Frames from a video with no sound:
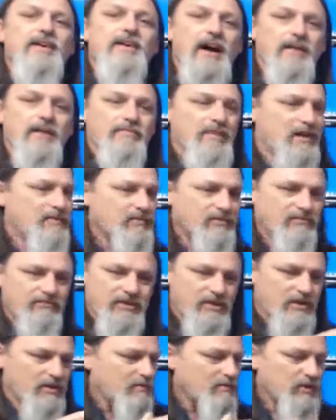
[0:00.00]
I'm
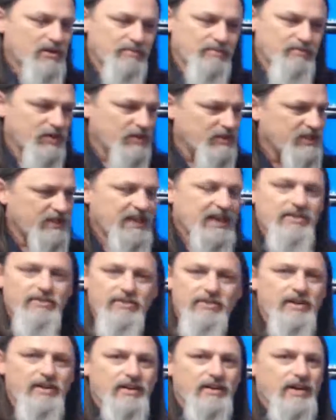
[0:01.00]
going to put
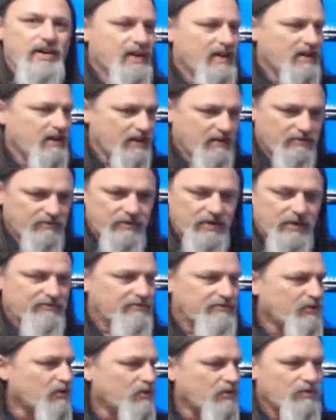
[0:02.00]
together a
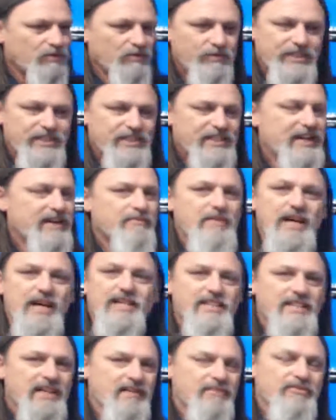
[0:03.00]
full
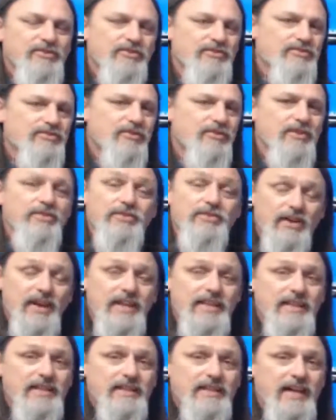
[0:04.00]
step-by-step tutorial. So I
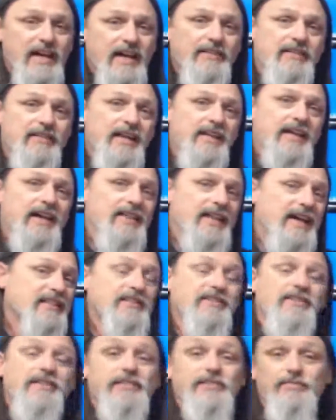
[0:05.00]
did that, and
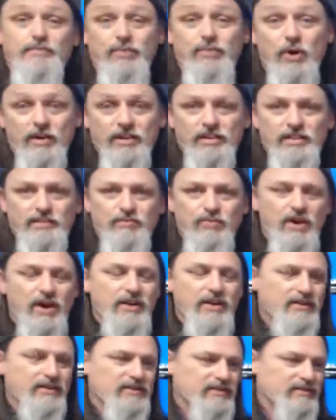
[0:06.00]
that's part of this
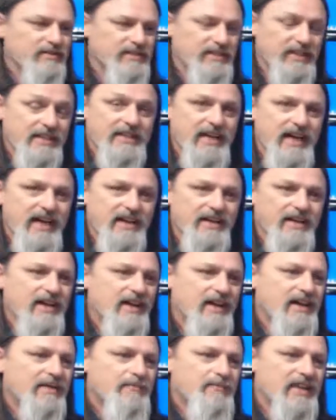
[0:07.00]
product today,
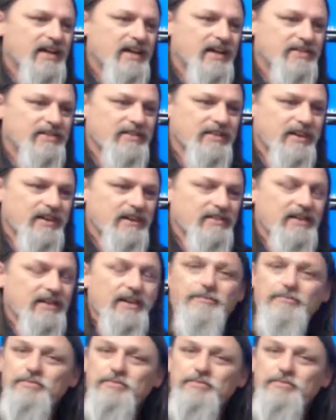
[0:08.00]
is a